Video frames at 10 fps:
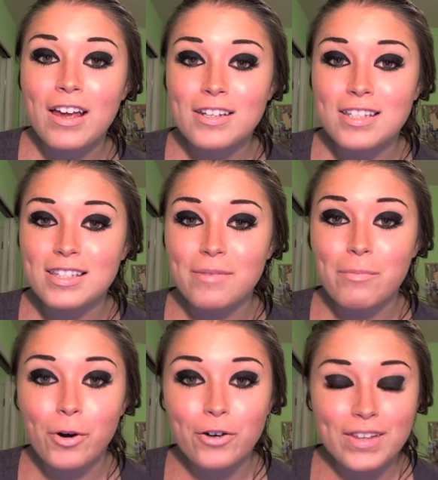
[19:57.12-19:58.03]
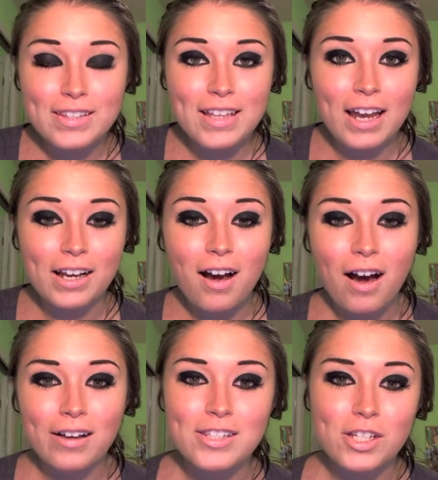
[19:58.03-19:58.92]
to some more of these kind of
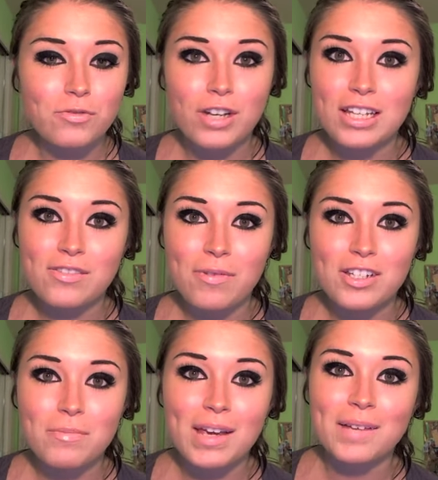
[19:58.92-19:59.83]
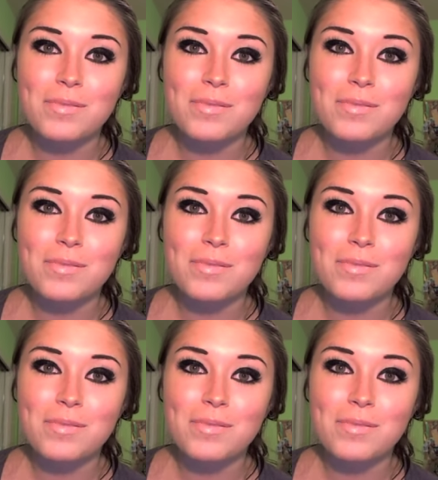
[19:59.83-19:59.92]
costume transformation makeup